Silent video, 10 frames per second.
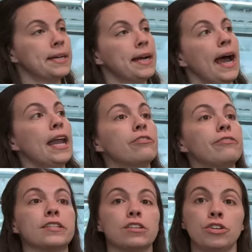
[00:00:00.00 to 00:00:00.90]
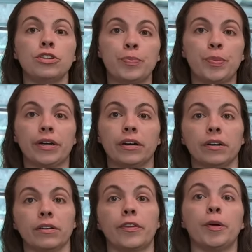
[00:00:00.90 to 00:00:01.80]
Sure. And if it's a new
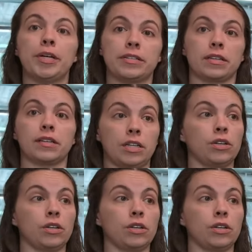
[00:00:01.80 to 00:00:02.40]
beer, they're basically